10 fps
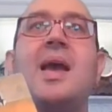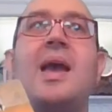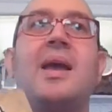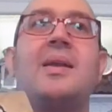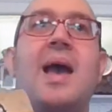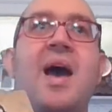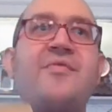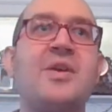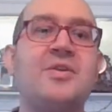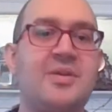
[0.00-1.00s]
and
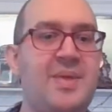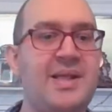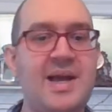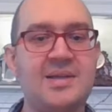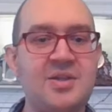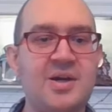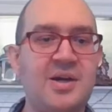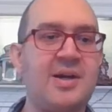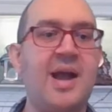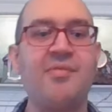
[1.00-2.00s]
after I took my last turn,